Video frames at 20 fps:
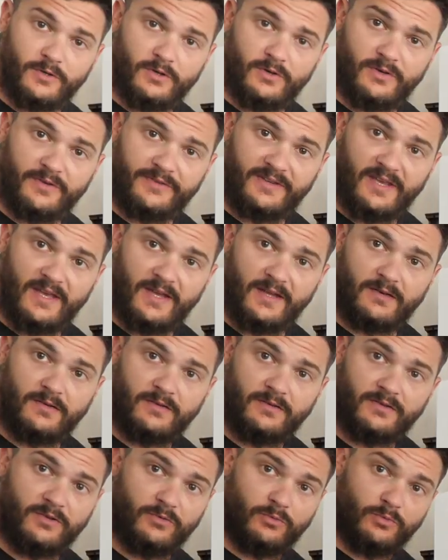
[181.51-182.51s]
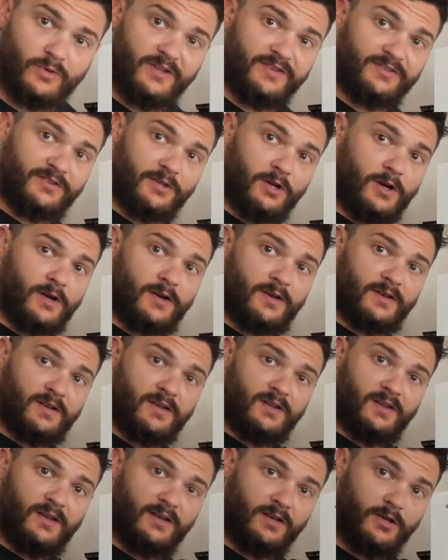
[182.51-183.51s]
you to set to restart
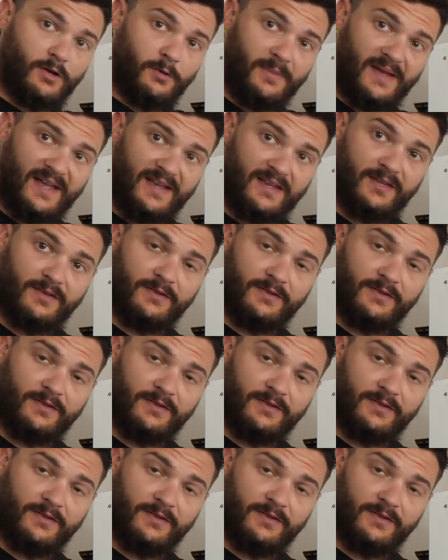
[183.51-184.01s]
and go back